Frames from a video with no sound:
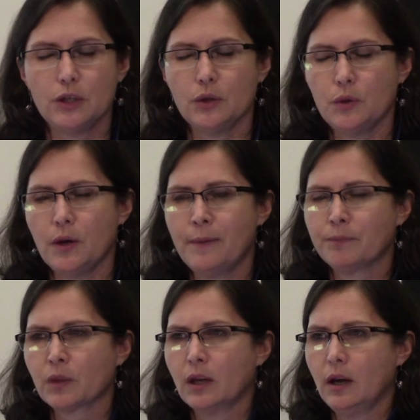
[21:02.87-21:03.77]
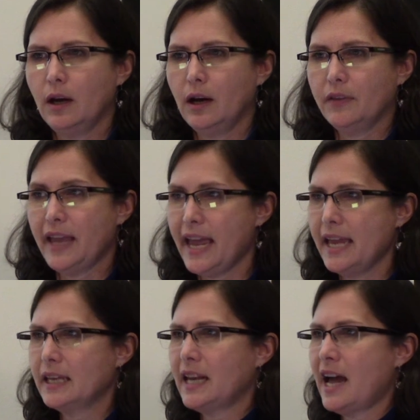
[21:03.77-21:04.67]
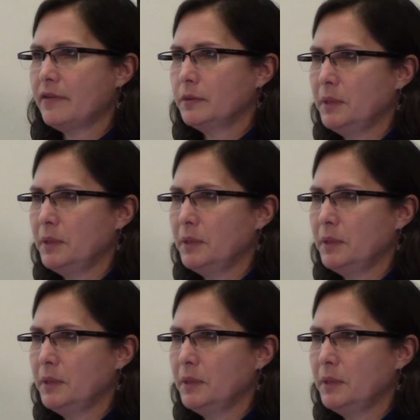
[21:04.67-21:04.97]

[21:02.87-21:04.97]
to The Hague and have,